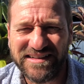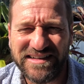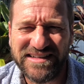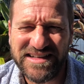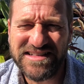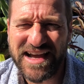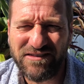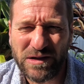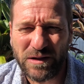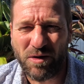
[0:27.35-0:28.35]
You need to have
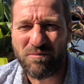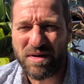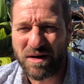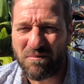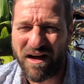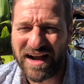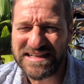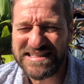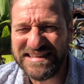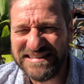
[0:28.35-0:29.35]
a lot better
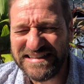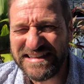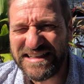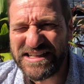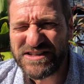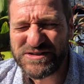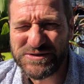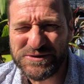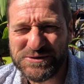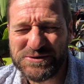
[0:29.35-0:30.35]
marketing
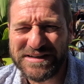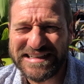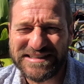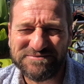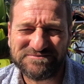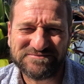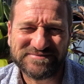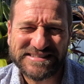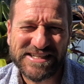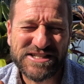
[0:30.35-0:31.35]
to
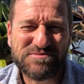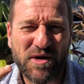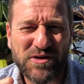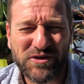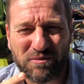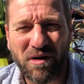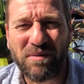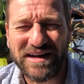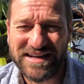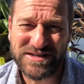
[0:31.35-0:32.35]
expose the
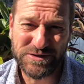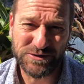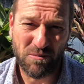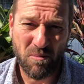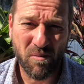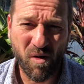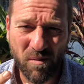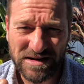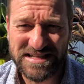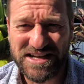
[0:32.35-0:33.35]
property to more
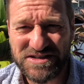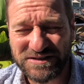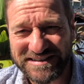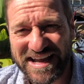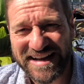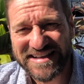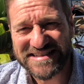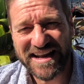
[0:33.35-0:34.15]
potential tenants.